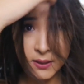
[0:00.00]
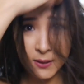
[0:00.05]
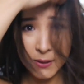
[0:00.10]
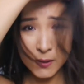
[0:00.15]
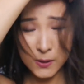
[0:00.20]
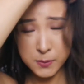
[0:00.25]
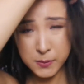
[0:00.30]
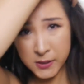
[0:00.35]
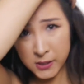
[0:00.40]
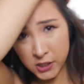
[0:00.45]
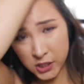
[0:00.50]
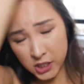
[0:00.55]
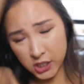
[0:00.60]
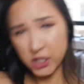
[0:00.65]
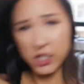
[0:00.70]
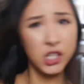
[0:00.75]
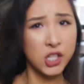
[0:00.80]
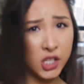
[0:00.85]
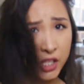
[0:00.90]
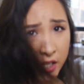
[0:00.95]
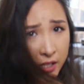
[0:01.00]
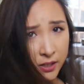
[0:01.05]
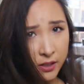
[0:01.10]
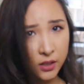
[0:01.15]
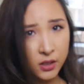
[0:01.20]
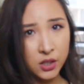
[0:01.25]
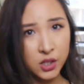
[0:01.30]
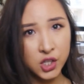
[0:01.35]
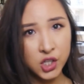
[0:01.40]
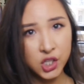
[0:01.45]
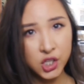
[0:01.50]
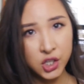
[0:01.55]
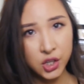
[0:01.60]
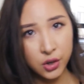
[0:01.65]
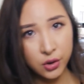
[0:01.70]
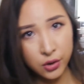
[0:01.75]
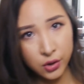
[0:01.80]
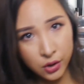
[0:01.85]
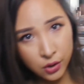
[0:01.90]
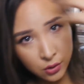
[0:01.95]
Let me just
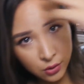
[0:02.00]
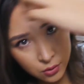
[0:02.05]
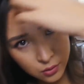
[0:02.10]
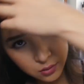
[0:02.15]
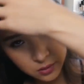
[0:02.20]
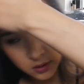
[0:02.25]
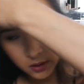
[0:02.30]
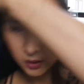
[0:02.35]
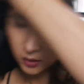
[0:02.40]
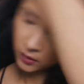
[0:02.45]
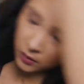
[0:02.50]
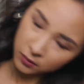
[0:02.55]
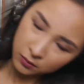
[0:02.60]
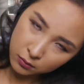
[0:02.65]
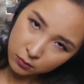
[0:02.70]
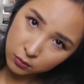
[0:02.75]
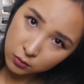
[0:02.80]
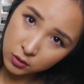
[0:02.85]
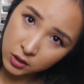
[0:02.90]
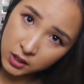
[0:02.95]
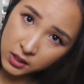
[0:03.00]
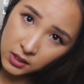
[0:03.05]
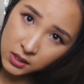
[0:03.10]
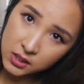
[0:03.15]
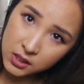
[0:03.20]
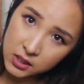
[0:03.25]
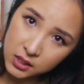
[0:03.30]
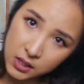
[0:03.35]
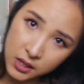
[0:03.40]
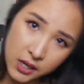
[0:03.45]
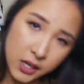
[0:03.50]
show you what